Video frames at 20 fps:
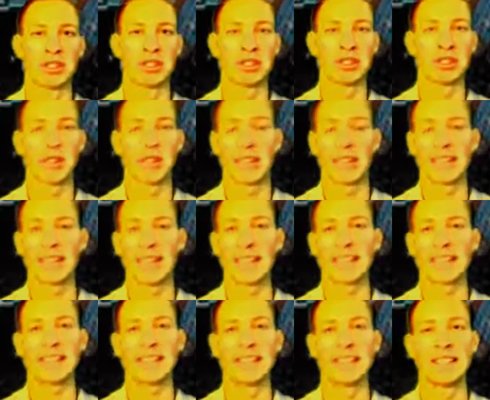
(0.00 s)
and you do not
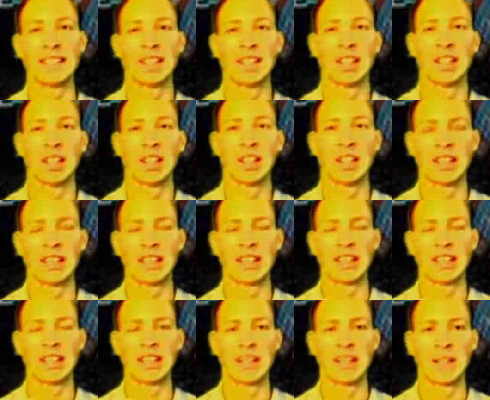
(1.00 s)
take
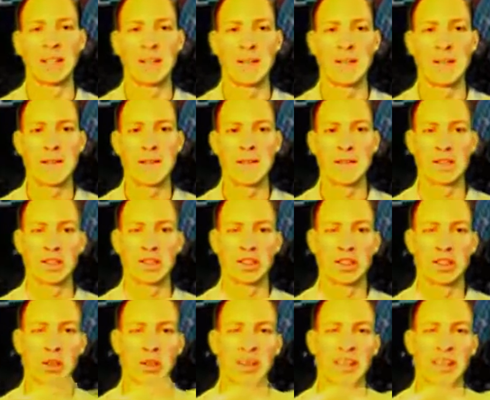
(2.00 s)
the